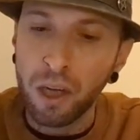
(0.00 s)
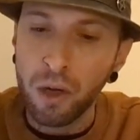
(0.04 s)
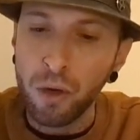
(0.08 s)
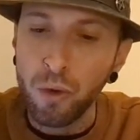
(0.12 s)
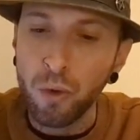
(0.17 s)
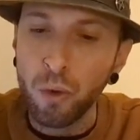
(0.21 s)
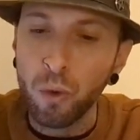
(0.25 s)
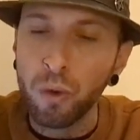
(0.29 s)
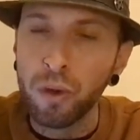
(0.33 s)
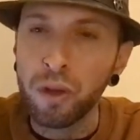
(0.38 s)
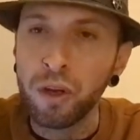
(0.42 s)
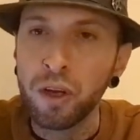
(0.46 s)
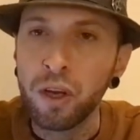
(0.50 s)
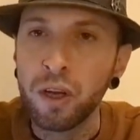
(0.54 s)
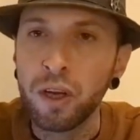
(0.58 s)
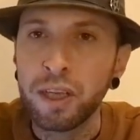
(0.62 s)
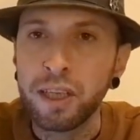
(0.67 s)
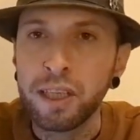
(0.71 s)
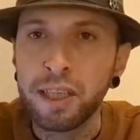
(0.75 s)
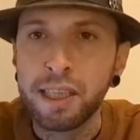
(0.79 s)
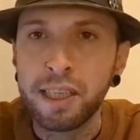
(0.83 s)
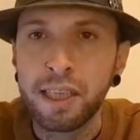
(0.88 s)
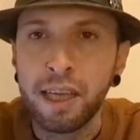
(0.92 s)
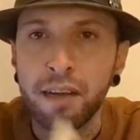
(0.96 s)
Northern
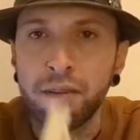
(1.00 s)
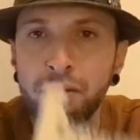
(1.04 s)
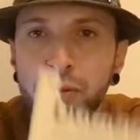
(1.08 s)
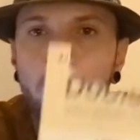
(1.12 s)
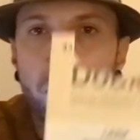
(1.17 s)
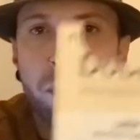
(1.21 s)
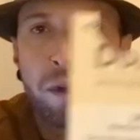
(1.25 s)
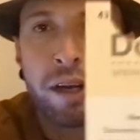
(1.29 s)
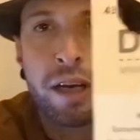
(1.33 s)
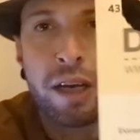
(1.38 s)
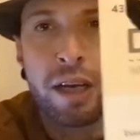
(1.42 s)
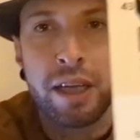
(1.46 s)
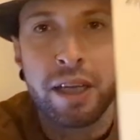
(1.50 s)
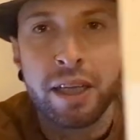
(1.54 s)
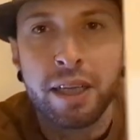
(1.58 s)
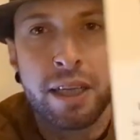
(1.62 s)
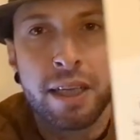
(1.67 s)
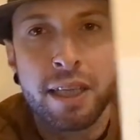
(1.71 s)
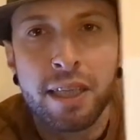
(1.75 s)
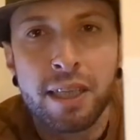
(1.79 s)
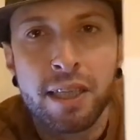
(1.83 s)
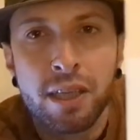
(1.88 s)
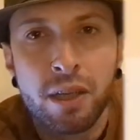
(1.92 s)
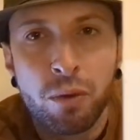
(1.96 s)
Lights F1
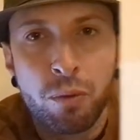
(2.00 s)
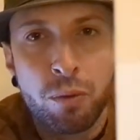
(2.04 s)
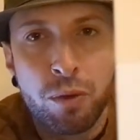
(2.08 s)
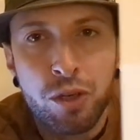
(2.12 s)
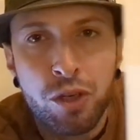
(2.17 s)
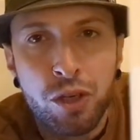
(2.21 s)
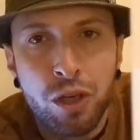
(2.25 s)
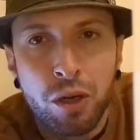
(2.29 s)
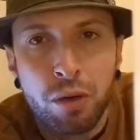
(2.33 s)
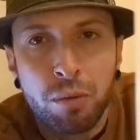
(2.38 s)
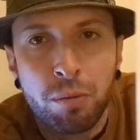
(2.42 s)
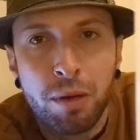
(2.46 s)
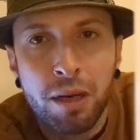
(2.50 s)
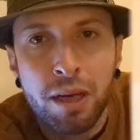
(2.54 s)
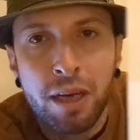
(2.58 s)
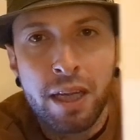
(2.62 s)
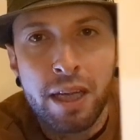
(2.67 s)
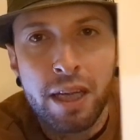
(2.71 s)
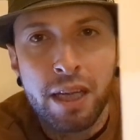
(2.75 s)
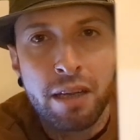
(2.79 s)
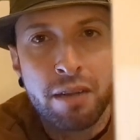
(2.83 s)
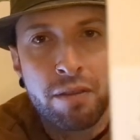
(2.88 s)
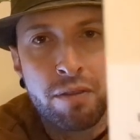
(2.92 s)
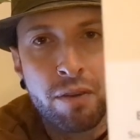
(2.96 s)
leeks, which I
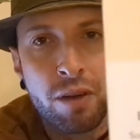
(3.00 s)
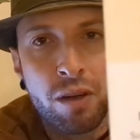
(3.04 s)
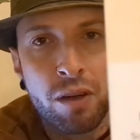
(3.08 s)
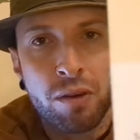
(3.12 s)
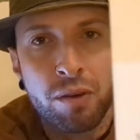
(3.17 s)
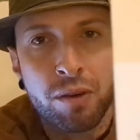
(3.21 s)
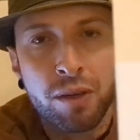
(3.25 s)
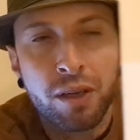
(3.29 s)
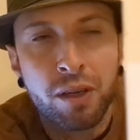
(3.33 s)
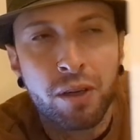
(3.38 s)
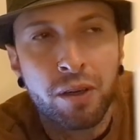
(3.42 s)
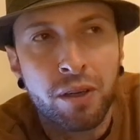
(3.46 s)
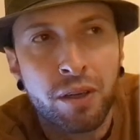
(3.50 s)
believe are